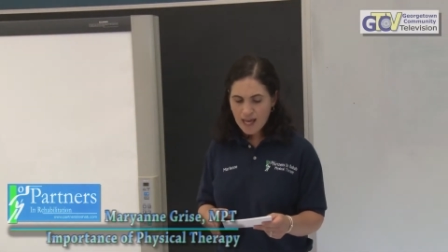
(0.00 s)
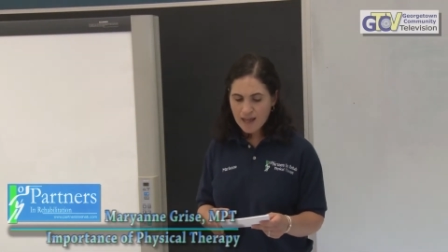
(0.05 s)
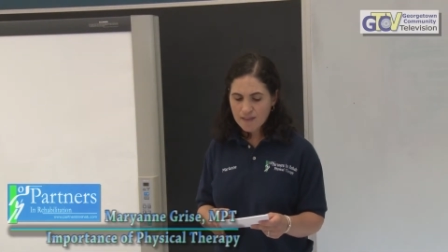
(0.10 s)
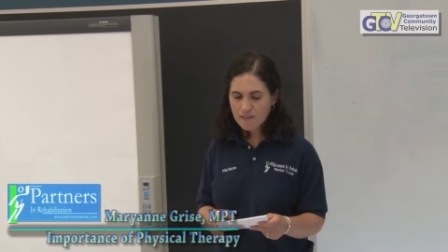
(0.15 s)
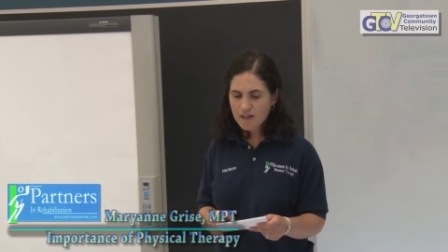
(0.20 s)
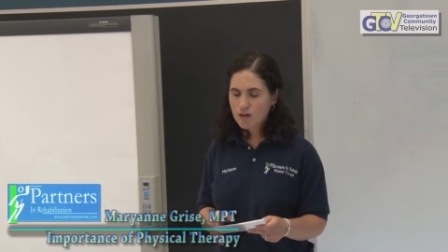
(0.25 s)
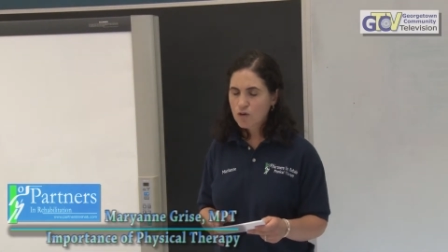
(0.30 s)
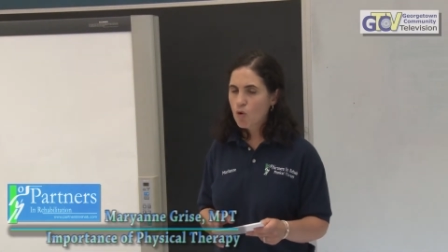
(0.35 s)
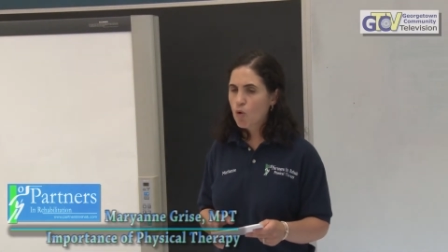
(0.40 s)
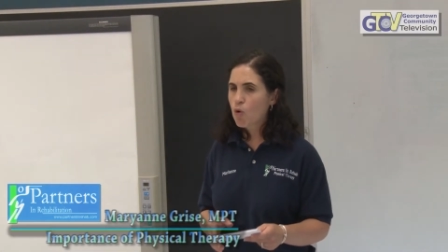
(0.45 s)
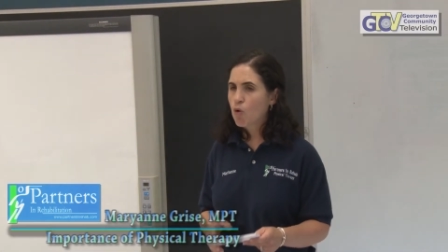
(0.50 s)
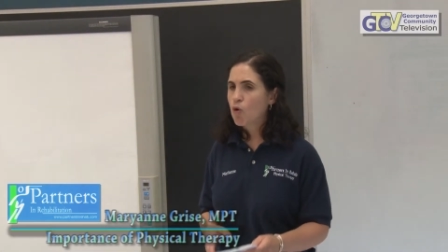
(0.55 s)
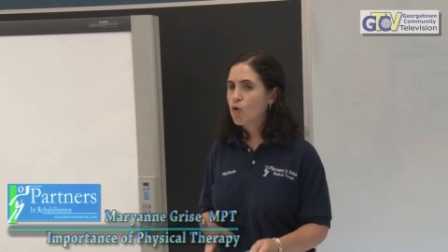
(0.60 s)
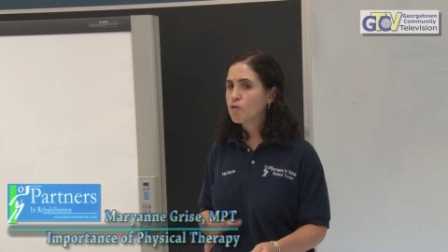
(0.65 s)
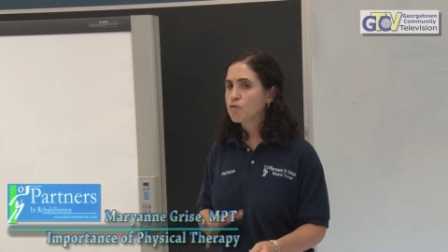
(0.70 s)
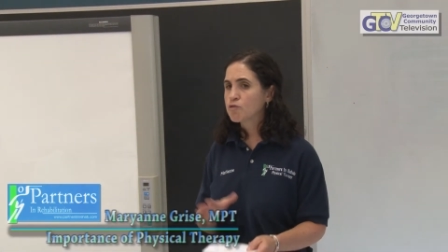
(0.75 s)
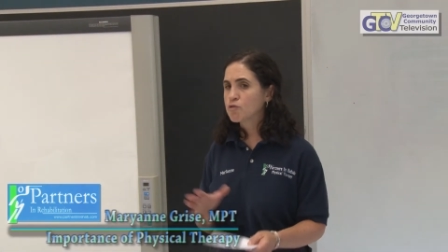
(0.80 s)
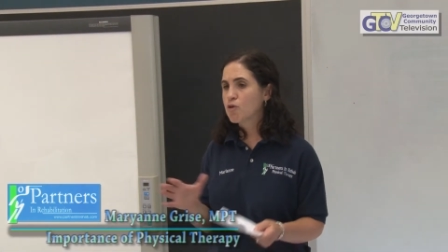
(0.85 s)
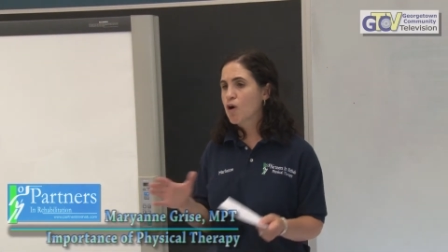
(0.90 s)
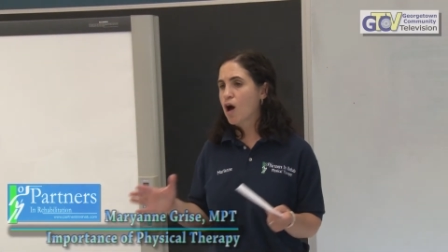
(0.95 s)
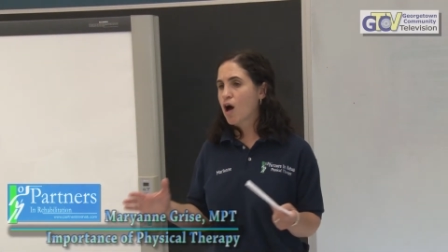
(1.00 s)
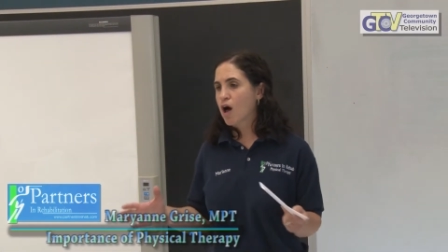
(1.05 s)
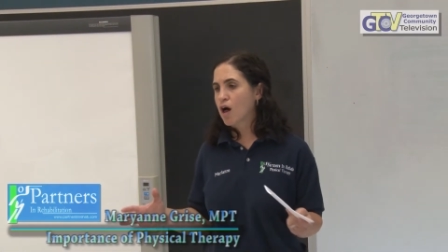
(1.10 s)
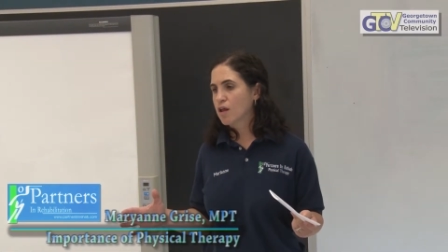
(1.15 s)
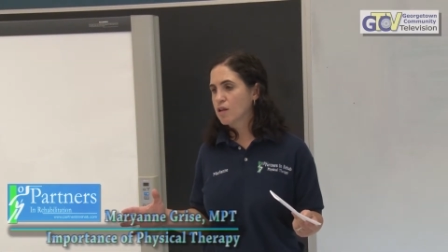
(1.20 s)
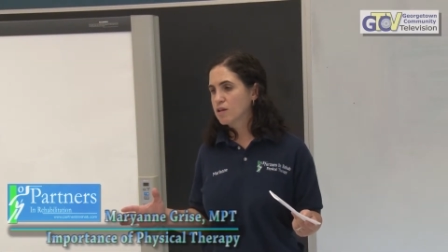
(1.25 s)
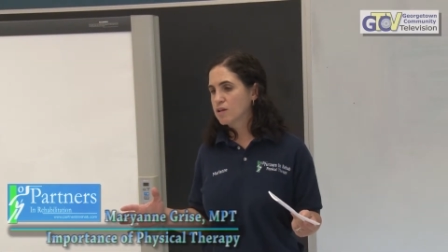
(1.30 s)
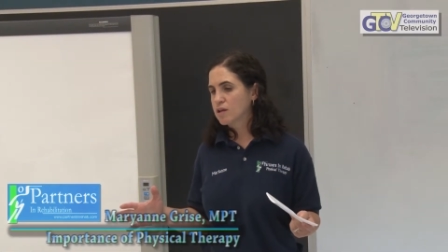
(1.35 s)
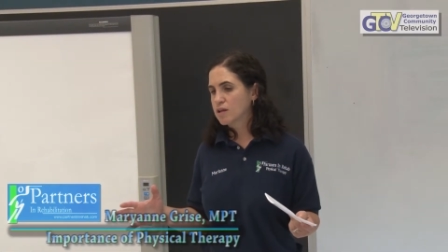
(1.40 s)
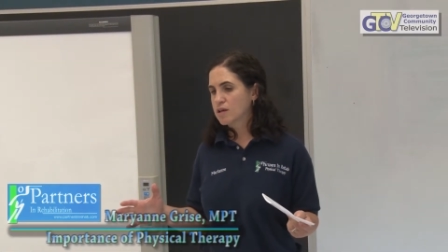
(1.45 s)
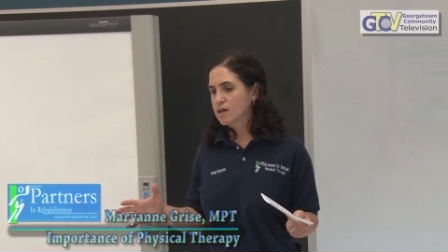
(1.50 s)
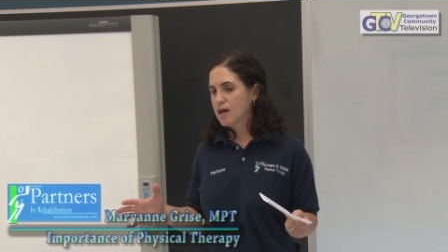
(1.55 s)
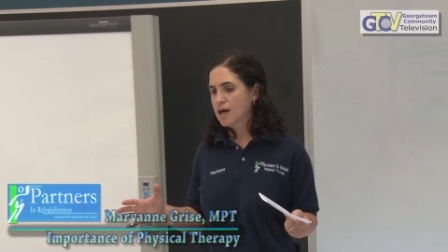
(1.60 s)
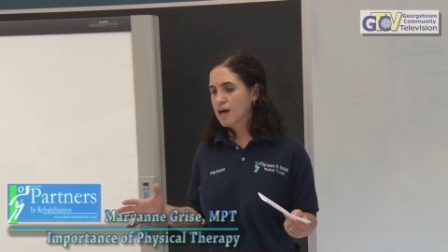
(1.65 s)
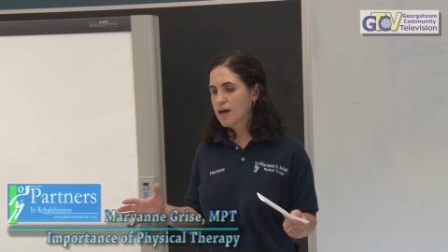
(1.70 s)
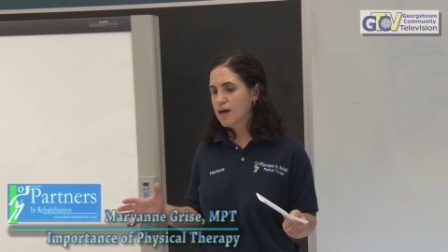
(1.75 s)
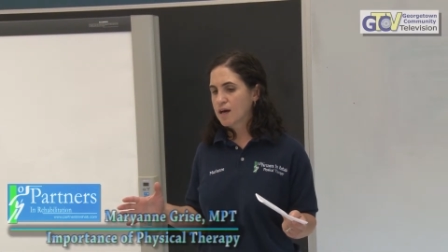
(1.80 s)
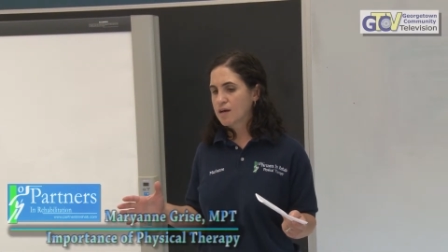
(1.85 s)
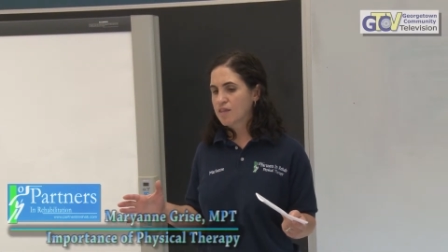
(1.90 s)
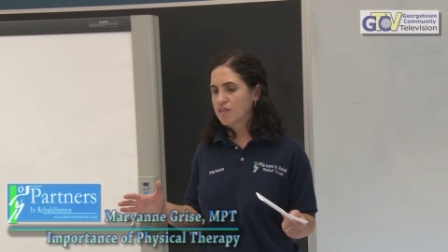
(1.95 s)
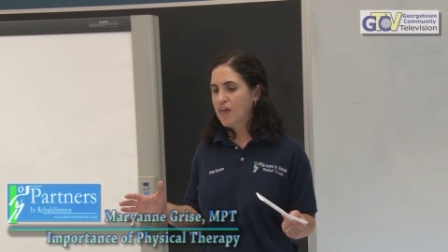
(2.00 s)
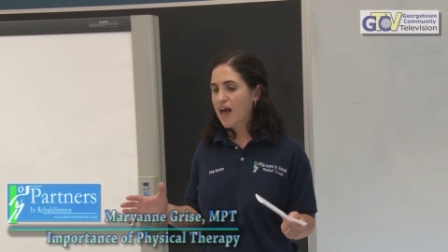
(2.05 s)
And then overall, uh,